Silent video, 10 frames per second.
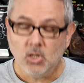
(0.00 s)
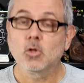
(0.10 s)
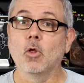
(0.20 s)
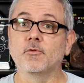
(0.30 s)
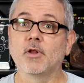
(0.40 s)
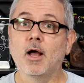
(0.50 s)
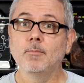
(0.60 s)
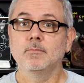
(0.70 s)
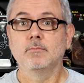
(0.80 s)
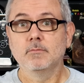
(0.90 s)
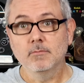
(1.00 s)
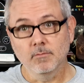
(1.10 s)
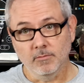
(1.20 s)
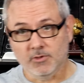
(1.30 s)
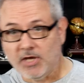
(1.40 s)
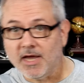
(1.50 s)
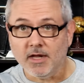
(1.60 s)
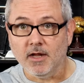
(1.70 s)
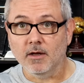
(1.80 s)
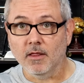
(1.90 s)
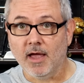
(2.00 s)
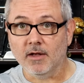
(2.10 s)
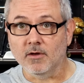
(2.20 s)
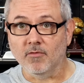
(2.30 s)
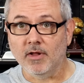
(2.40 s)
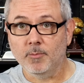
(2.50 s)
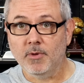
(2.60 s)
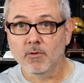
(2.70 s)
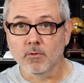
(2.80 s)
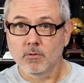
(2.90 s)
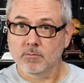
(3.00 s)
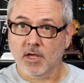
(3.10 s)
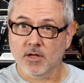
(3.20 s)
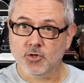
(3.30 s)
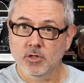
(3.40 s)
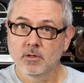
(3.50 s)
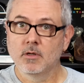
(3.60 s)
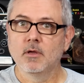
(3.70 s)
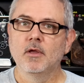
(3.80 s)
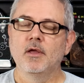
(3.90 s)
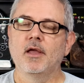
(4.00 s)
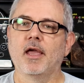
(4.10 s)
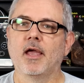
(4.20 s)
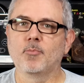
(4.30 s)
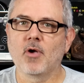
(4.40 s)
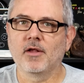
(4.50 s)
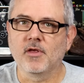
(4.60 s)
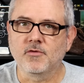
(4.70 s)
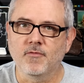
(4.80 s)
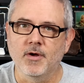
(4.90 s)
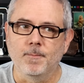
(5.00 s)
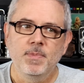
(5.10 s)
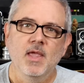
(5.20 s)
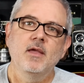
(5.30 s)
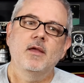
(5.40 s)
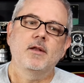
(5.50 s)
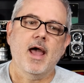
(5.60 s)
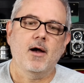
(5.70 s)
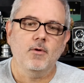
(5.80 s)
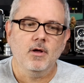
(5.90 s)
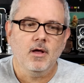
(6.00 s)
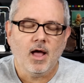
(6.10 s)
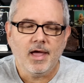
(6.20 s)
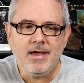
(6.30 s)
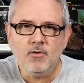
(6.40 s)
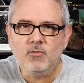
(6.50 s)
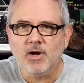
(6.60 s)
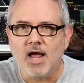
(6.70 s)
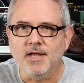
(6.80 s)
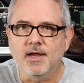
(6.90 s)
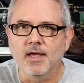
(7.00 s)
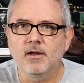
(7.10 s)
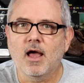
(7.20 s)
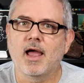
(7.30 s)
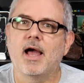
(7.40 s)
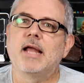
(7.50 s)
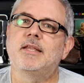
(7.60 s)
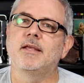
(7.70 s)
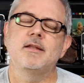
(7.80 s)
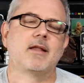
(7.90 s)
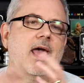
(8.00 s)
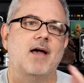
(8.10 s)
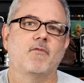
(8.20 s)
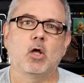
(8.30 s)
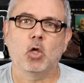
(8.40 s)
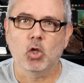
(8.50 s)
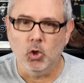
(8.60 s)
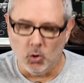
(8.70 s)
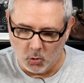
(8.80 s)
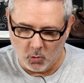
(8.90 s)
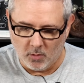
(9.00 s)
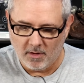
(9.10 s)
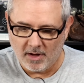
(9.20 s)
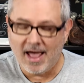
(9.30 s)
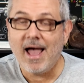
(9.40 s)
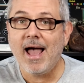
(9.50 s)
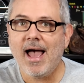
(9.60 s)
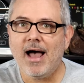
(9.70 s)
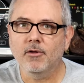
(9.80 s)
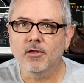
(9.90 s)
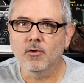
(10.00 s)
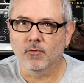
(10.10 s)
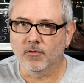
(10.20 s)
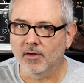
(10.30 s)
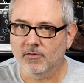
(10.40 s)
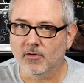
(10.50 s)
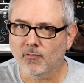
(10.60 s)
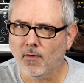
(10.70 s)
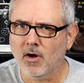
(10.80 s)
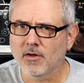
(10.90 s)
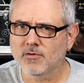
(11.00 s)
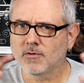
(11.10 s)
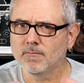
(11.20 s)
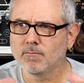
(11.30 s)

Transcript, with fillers: close it up, take it into that developing room kitchen and process your film. Now, here's what I did. I, I didn't have a clue how to use this. As far as,